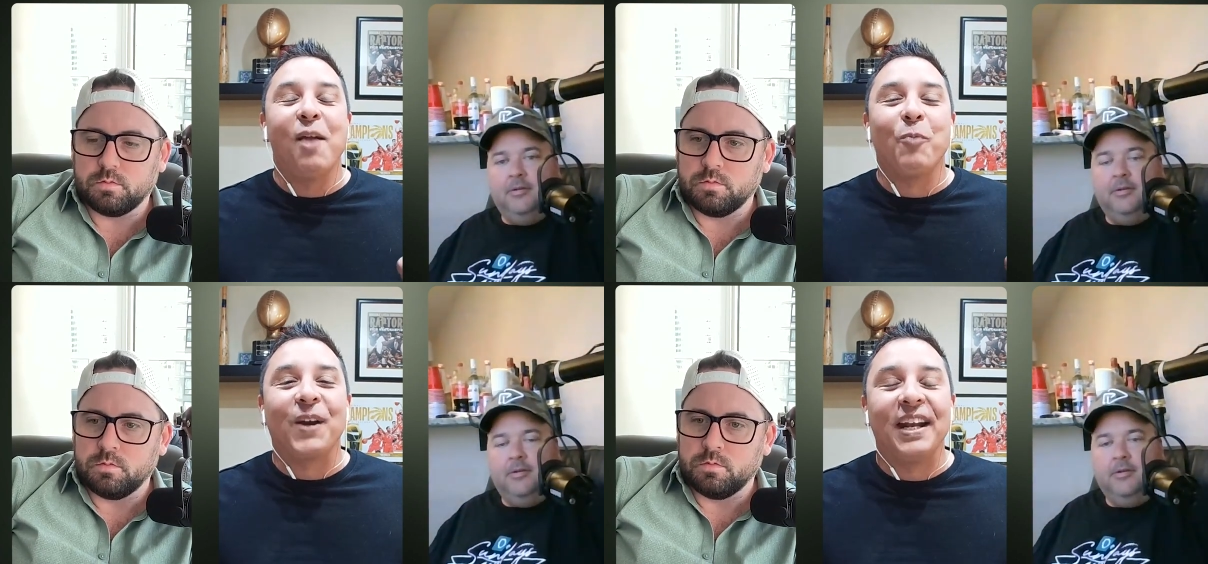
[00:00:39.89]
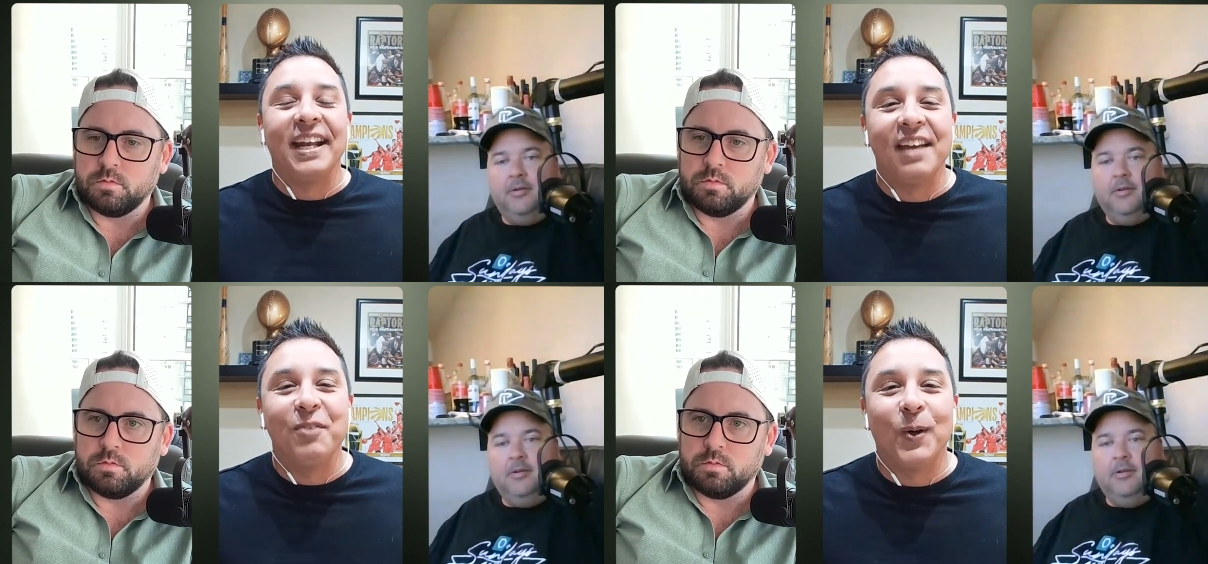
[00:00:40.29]
Speaker 1: and we're
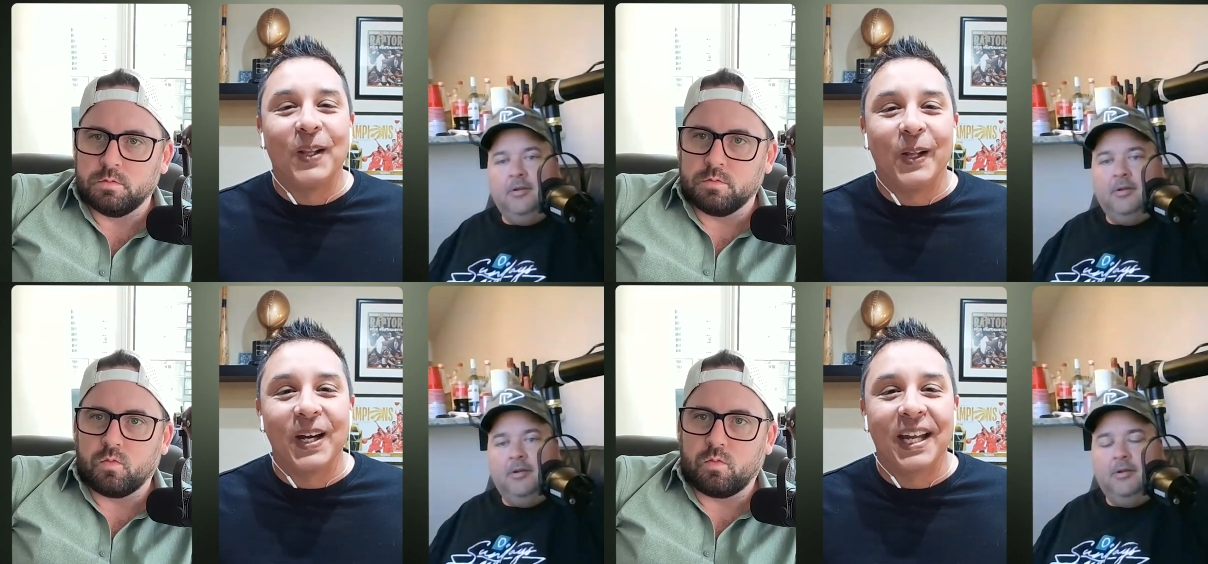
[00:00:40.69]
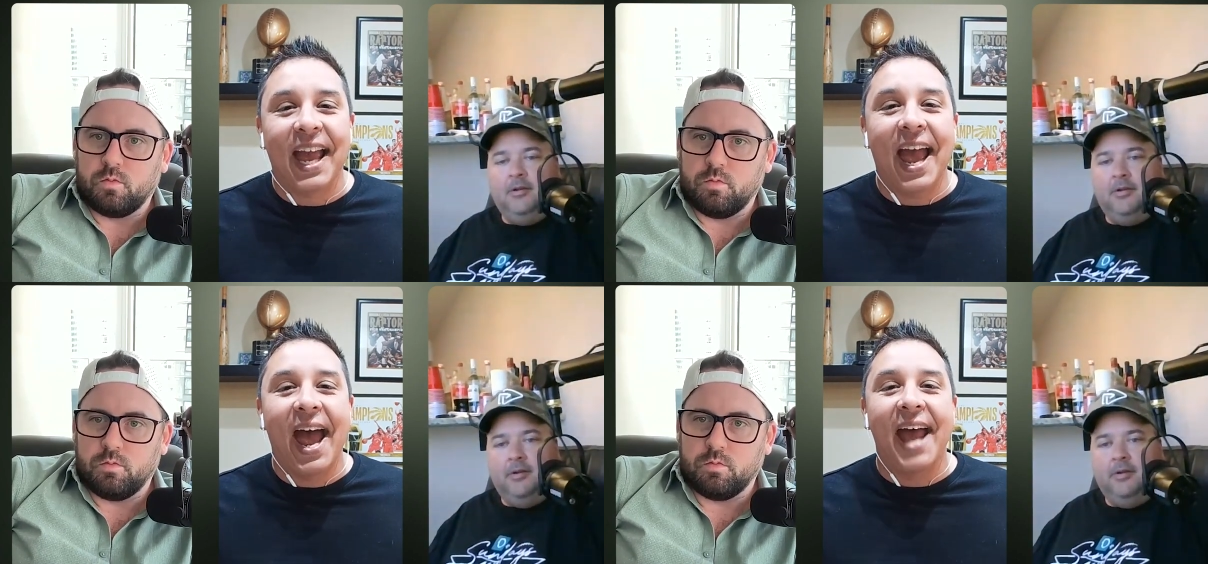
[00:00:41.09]
going to give you a
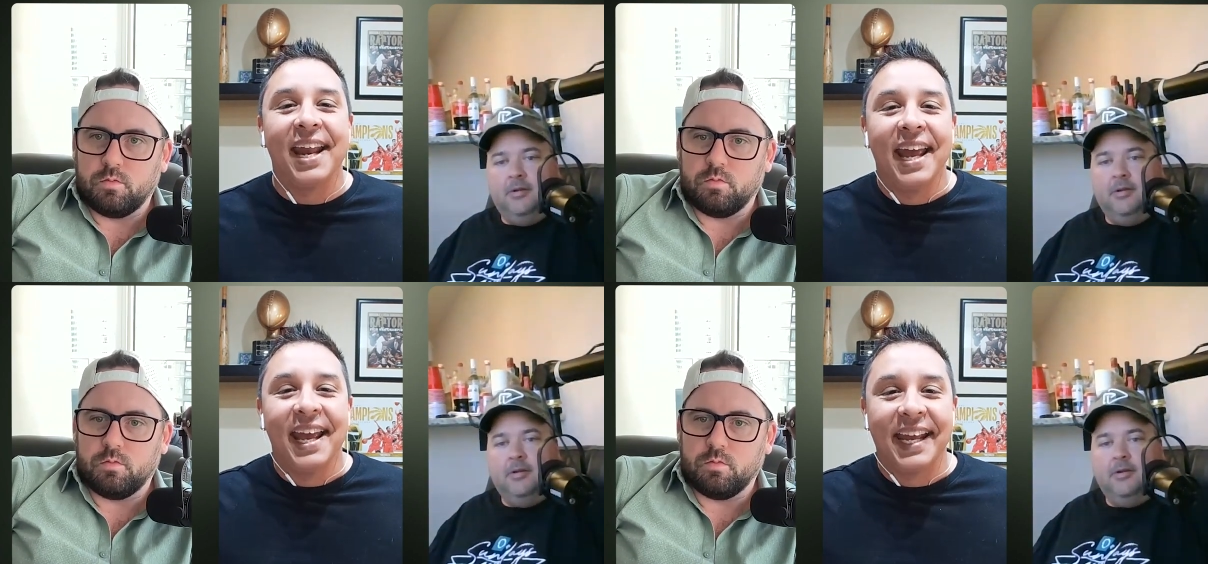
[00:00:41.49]
look at